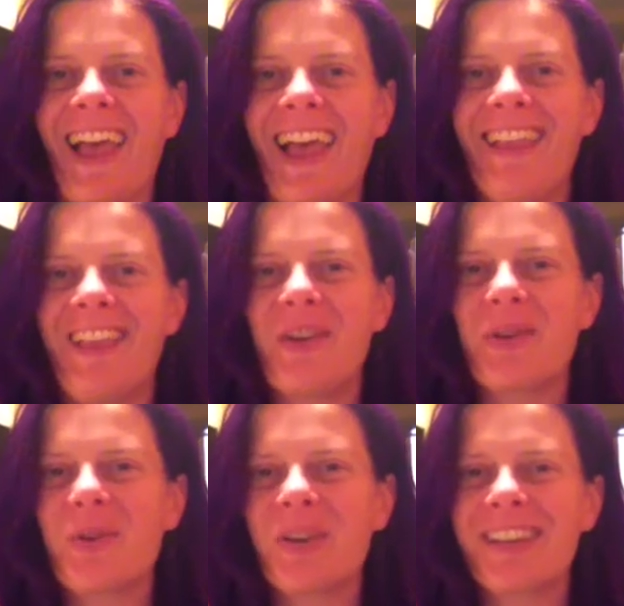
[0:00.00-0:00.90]

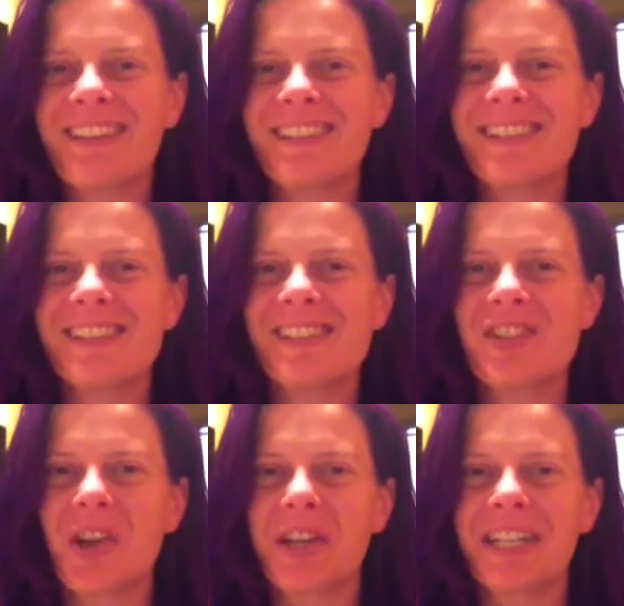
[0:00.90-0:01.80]
Hello, this is
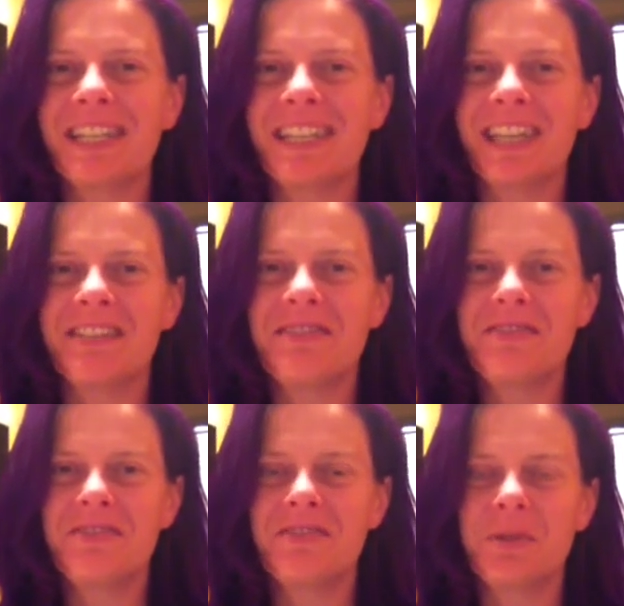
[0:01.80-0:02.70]
Shawna
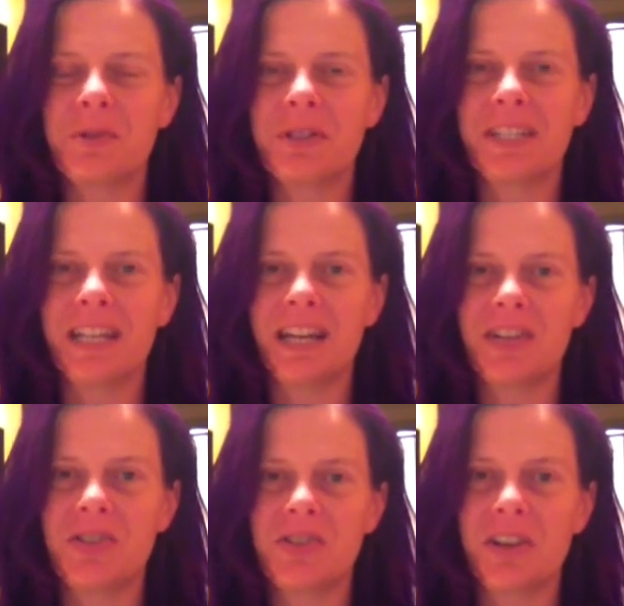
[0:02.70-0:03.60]
again for the
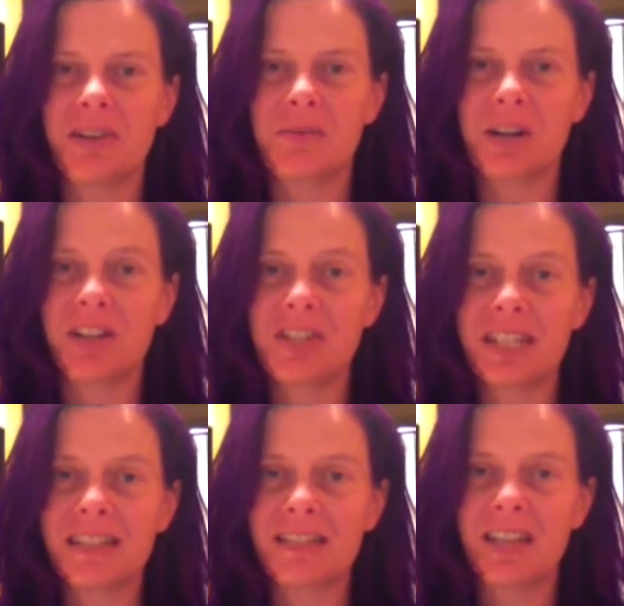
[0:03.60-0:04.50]
Iron Shawna
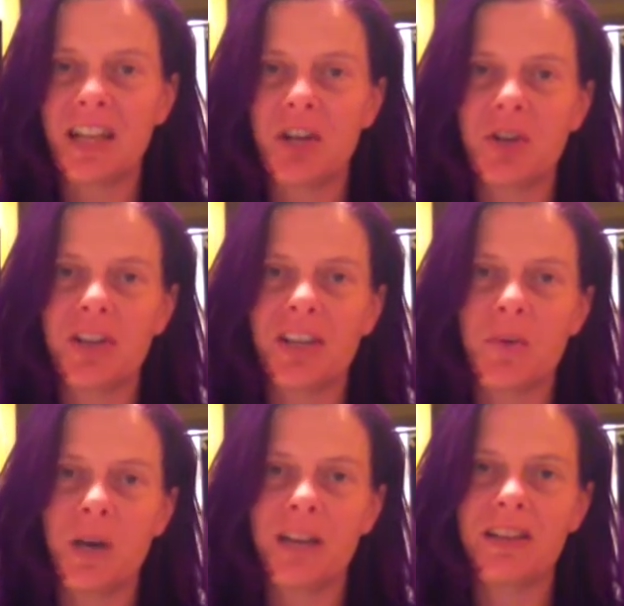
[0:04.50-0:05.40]
Project,
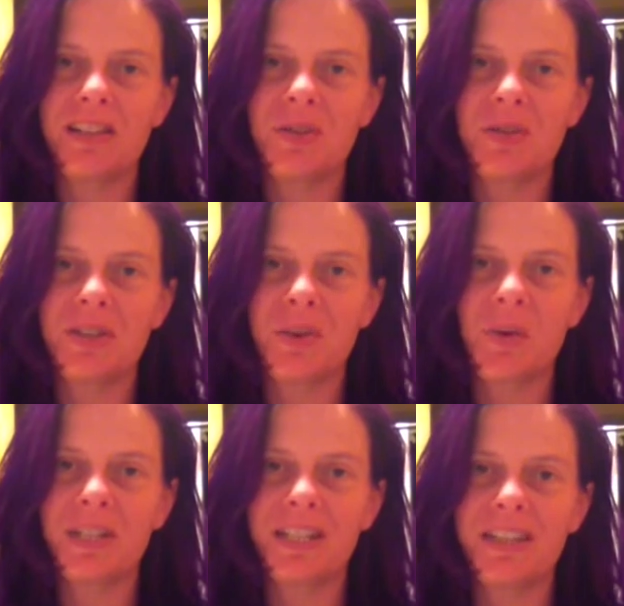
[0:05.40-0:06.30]
cooking well using
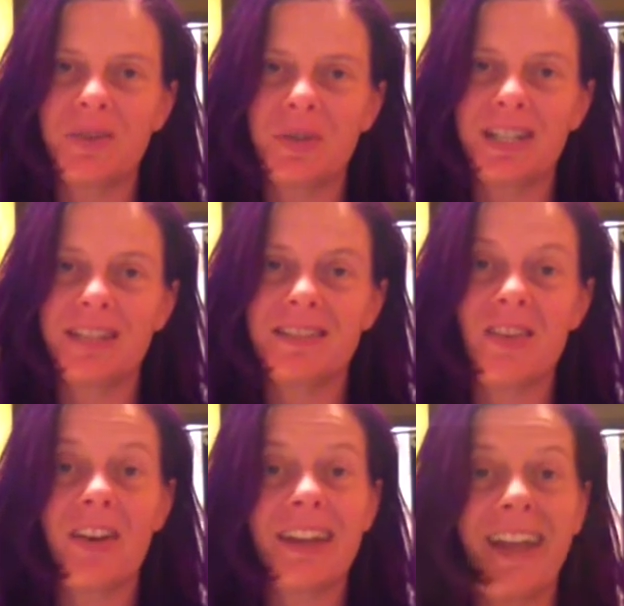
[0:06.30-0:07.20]
only ingredients
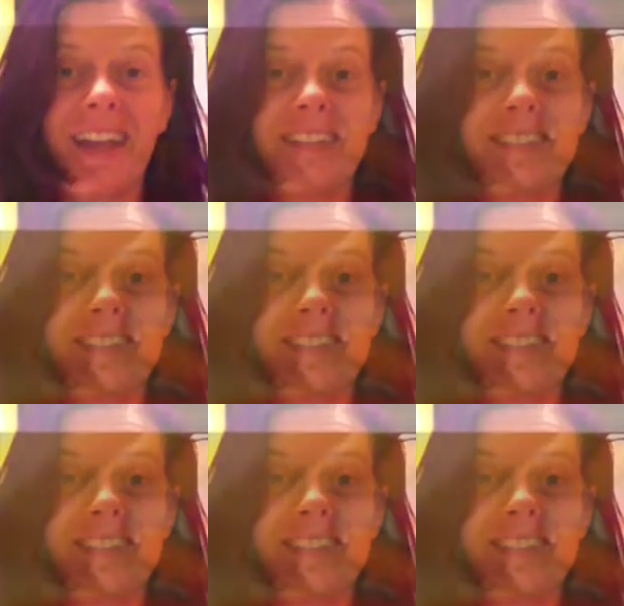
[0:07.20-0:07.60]
on hand.